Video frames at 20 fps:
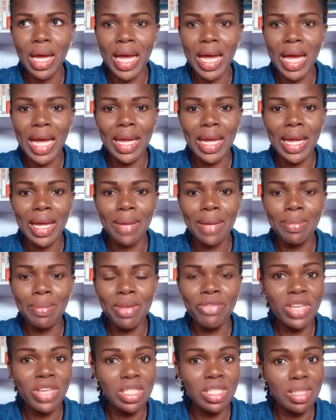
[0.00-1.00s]
I am a
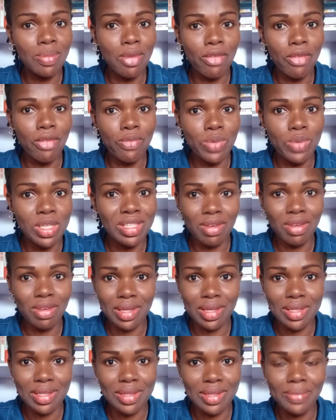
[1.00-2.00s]
victim of
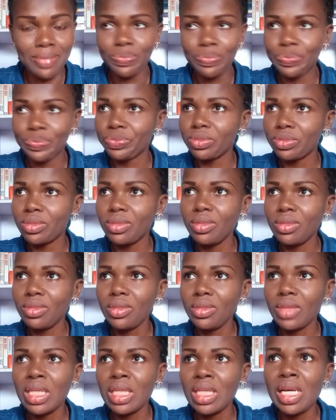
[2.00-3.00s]
PCOS,
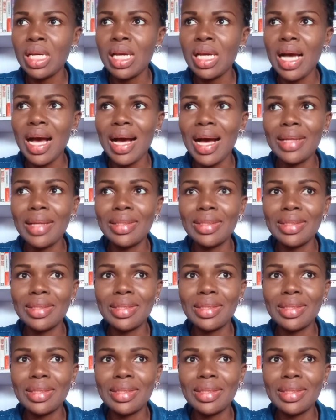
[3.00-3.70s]
and